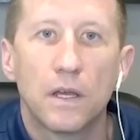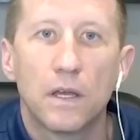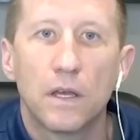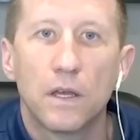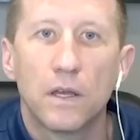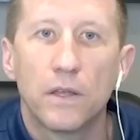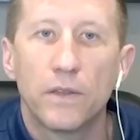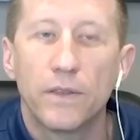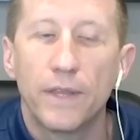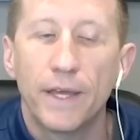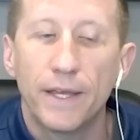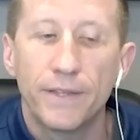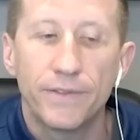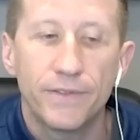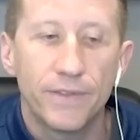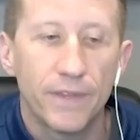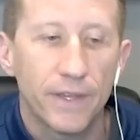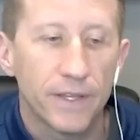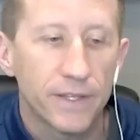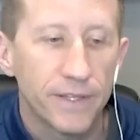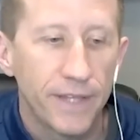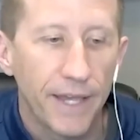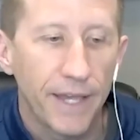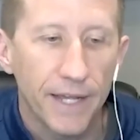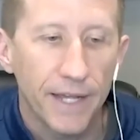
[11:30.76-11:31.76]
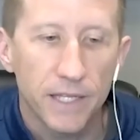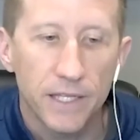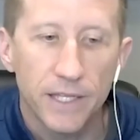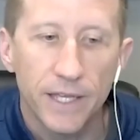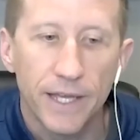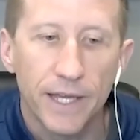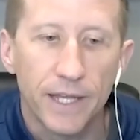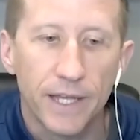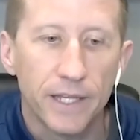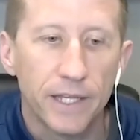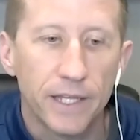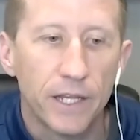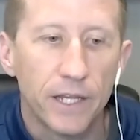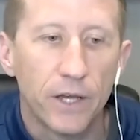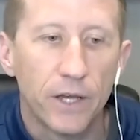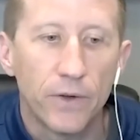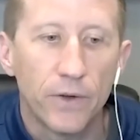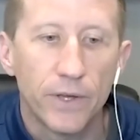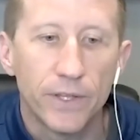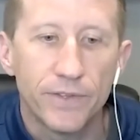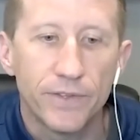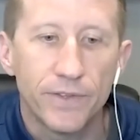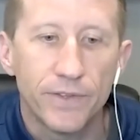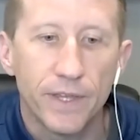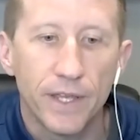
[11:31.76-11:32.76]
That's exactly it.
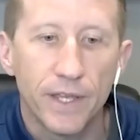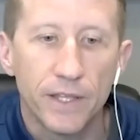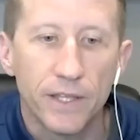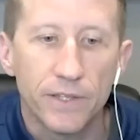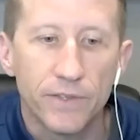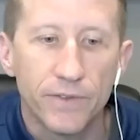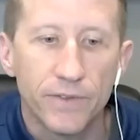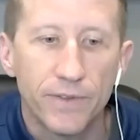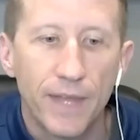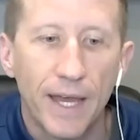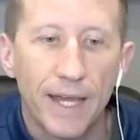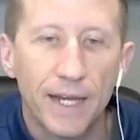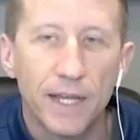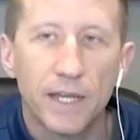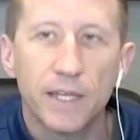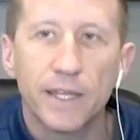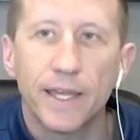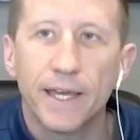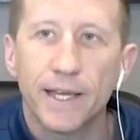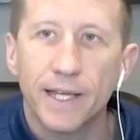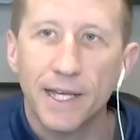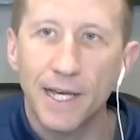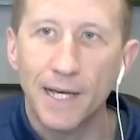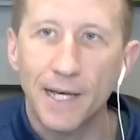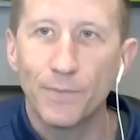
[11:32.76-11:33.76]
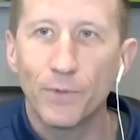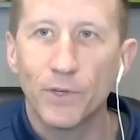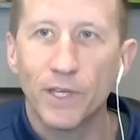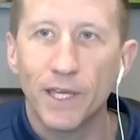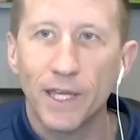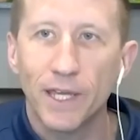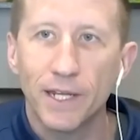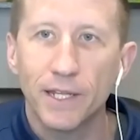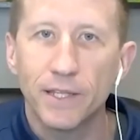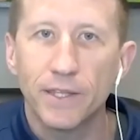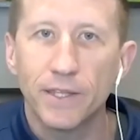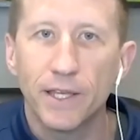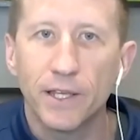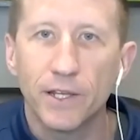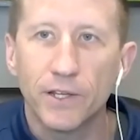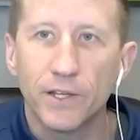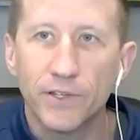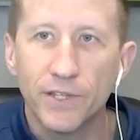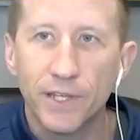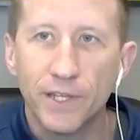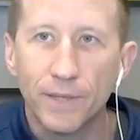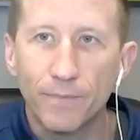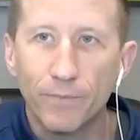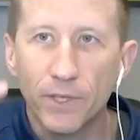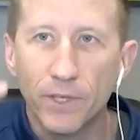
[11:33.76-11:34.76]
It's not all that complicated. They just
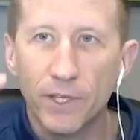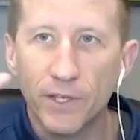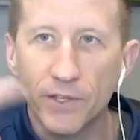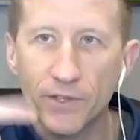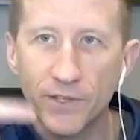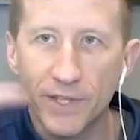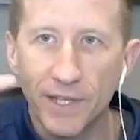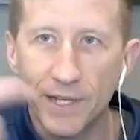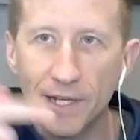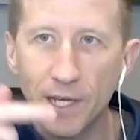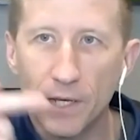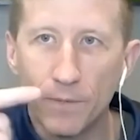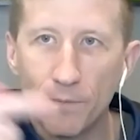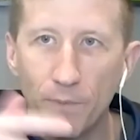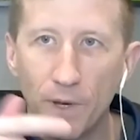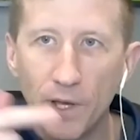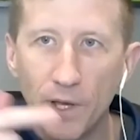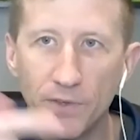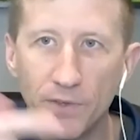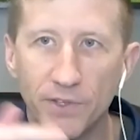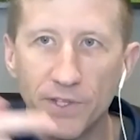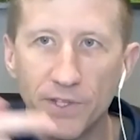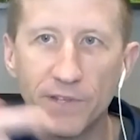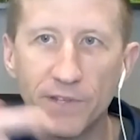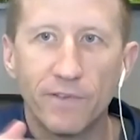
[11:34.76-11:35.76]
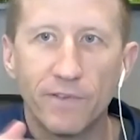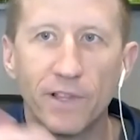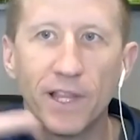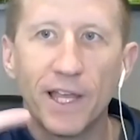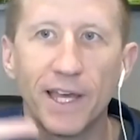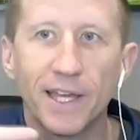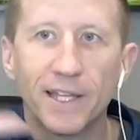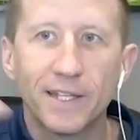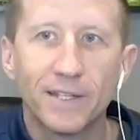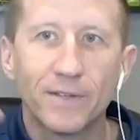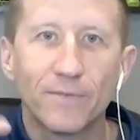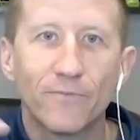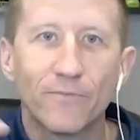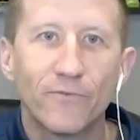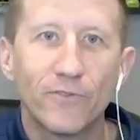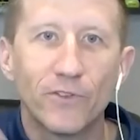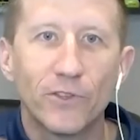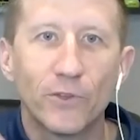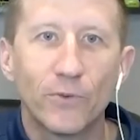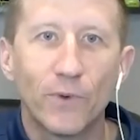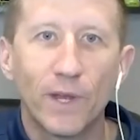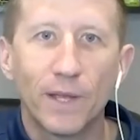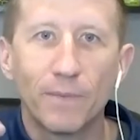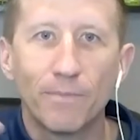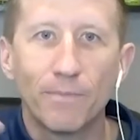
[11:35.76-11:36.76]
simply send out pulses of a light for the
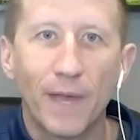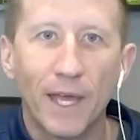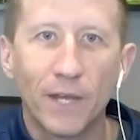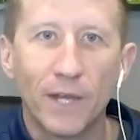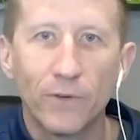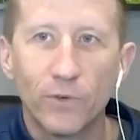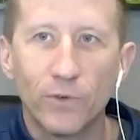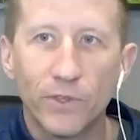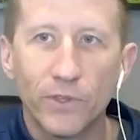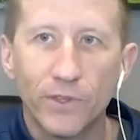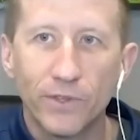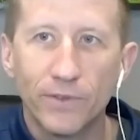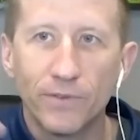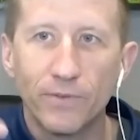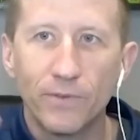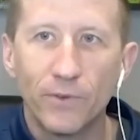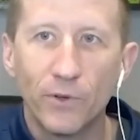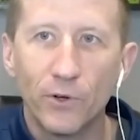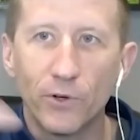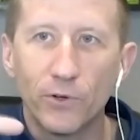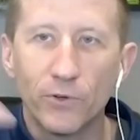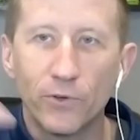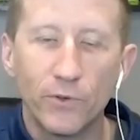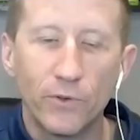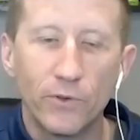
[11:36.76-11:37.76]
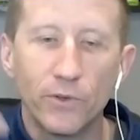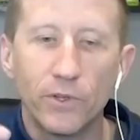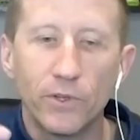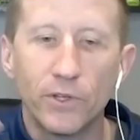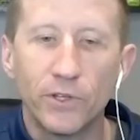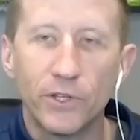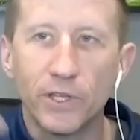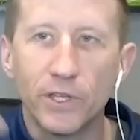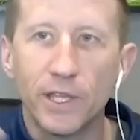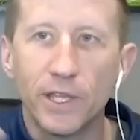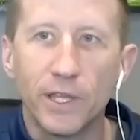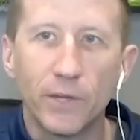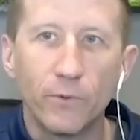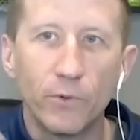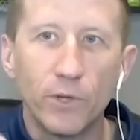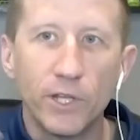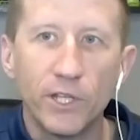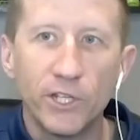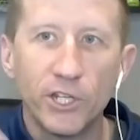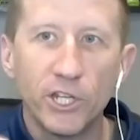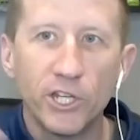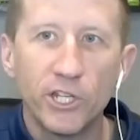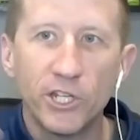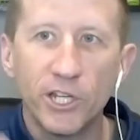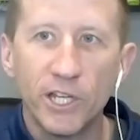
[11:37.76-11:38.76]
right bandwidth or until they reach
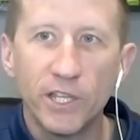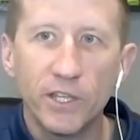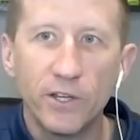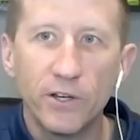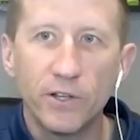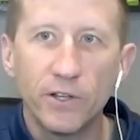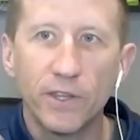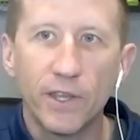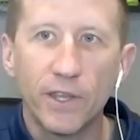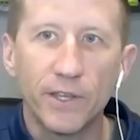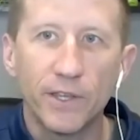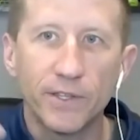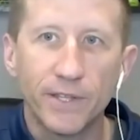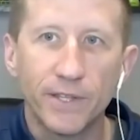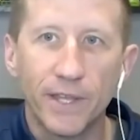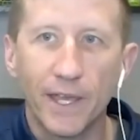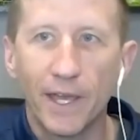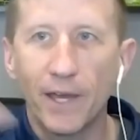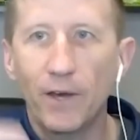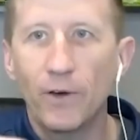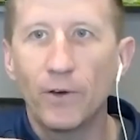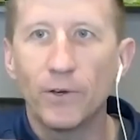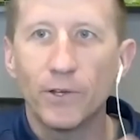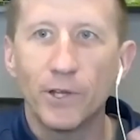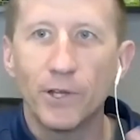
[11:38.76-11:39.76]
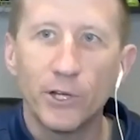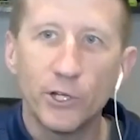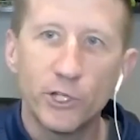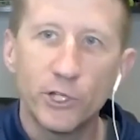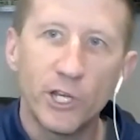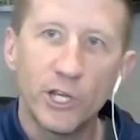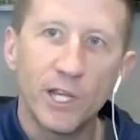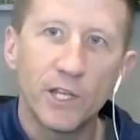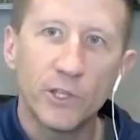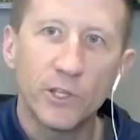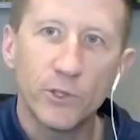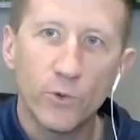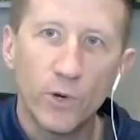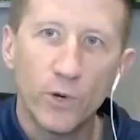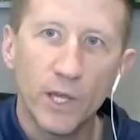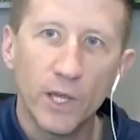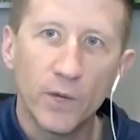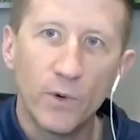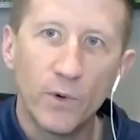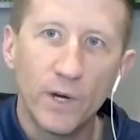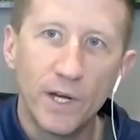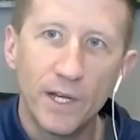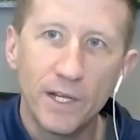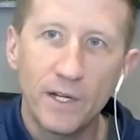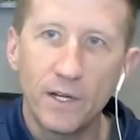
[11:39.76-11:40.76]
each other, and they say, oh, you're channel
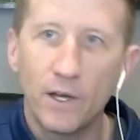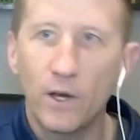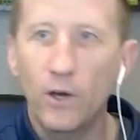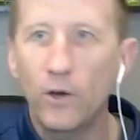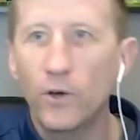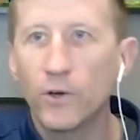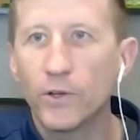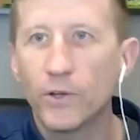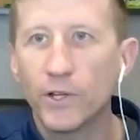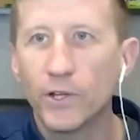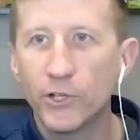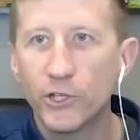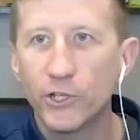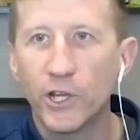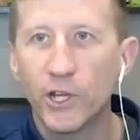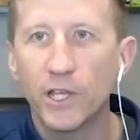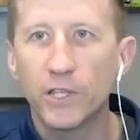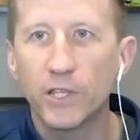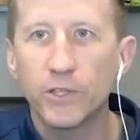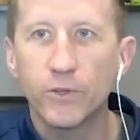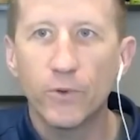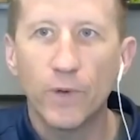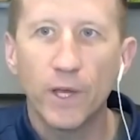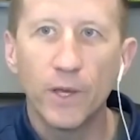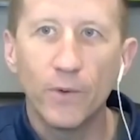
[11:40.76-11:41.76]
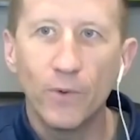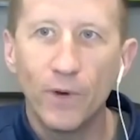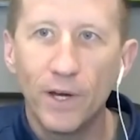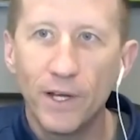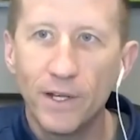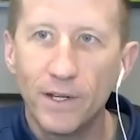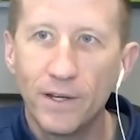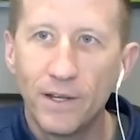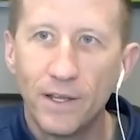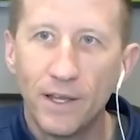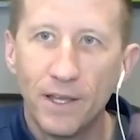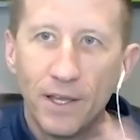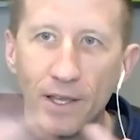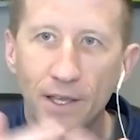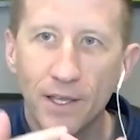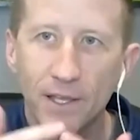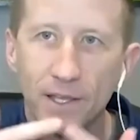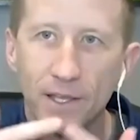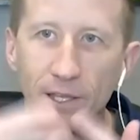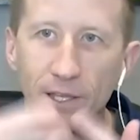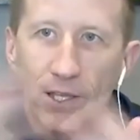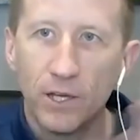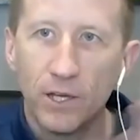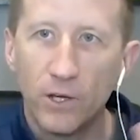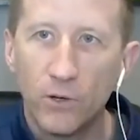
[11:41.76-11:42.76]
21. Oh, you're channel 21.
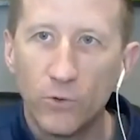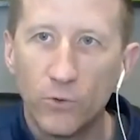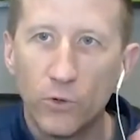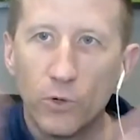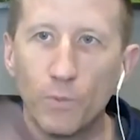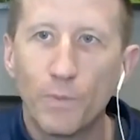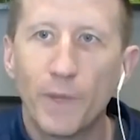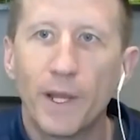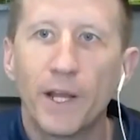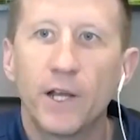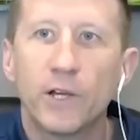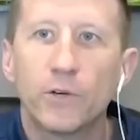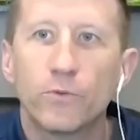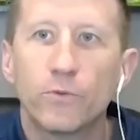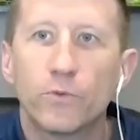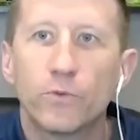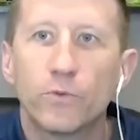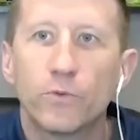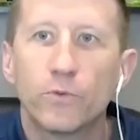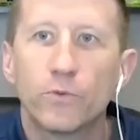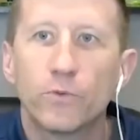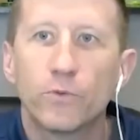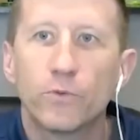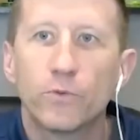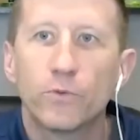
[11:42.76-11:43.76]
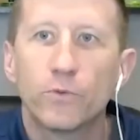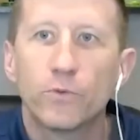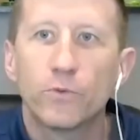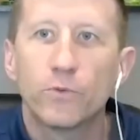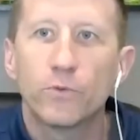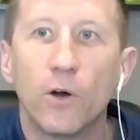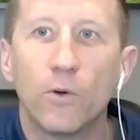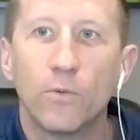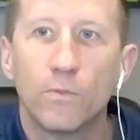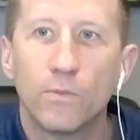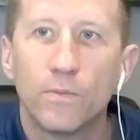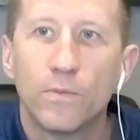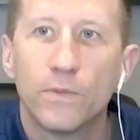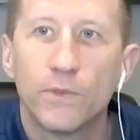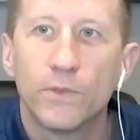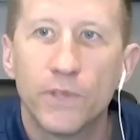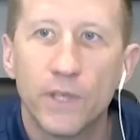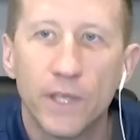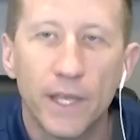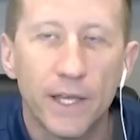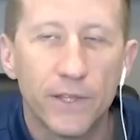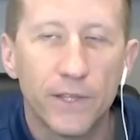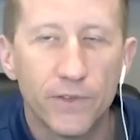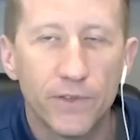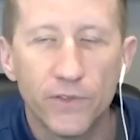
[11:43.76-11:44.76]
We're paired, we're good to go. So that's
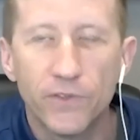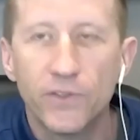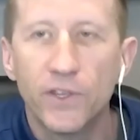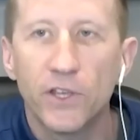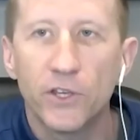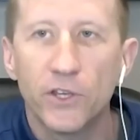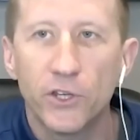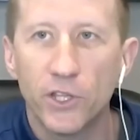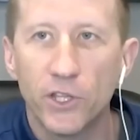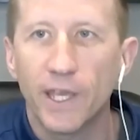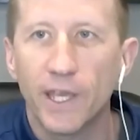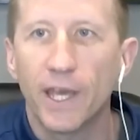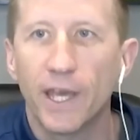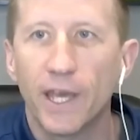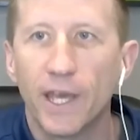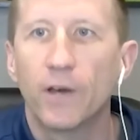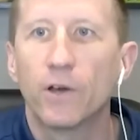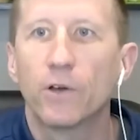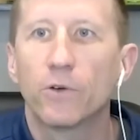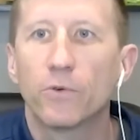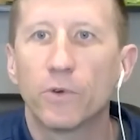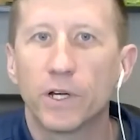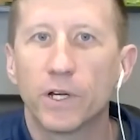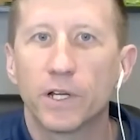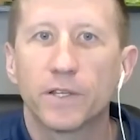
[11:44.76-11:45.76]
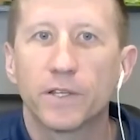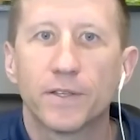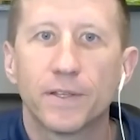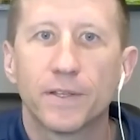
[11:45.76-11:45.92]
essentially how it works.